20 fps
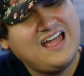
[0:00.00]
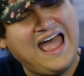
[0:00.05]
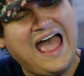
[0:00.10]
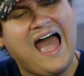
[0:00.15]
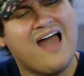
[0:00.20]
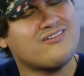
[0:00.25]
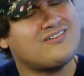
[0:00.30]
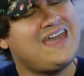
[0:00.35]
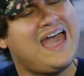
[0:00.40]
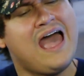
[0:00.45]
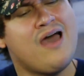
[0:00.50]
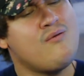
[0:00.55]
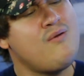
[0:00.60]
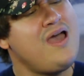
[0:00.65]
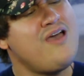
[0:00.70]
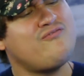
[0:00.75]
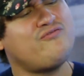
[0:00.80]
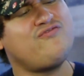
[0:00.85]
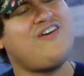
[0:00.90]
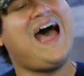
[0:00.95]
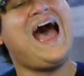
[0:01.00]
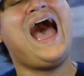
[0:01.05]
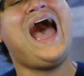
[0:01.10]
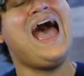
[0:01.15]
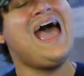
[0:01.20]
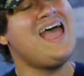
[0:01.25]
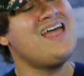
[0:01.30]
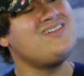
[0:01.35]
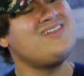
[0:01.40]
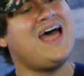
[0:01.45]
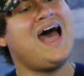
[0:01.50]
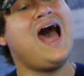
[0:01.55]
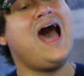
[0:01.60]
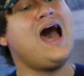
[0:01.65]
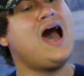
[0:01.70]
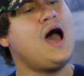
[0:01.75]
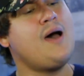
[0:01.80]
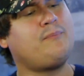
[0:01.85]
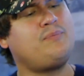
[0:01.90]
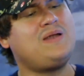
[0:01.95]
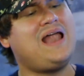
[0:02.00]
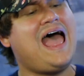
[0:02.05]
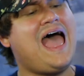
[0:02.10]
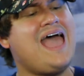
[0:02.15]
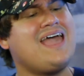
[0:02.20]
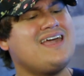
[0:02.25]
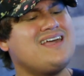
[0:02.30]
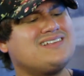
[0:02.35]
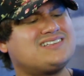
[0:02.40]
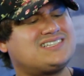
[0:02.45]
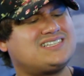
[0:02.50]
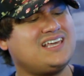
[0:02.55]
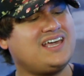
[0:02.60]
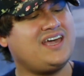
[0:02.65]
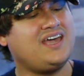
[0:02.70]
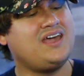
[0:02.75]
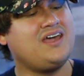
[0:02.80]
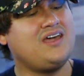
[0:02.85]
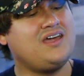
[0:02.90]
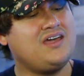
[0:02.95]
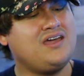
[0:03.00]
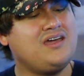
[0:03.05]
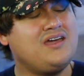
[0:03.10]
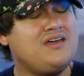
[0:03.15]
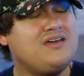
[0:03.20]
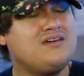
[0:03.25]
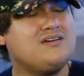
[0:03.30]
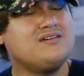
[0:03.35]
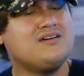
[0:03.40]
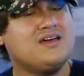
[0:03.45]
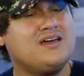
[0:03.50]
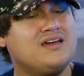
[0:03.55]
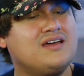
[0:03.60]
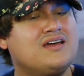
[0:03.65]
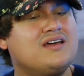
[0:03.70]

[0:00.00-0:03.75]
How can we find our place here?